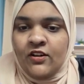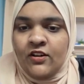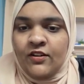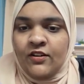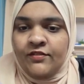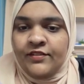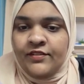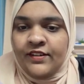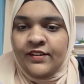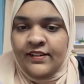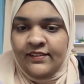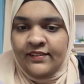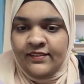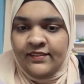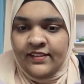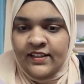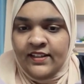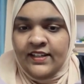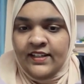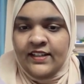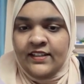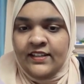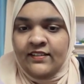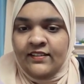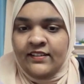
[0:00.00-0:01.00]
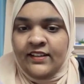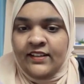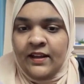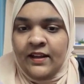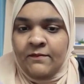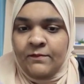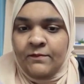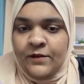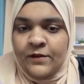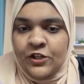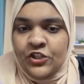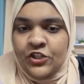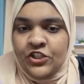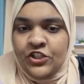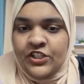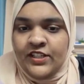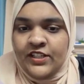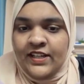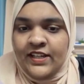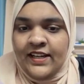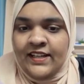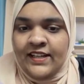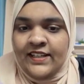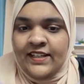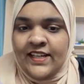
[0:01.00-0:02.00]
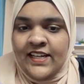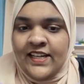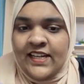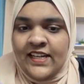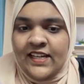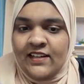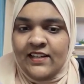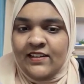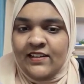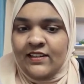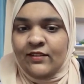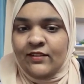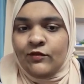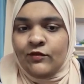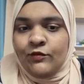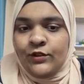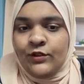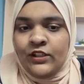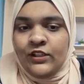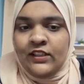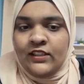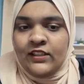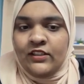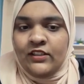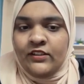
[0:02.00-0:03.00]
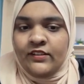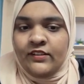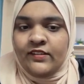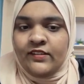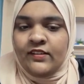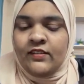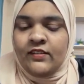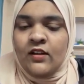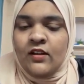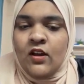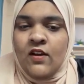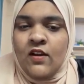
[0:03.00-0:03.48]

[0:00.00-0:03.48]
often result in time pressure and increased workloads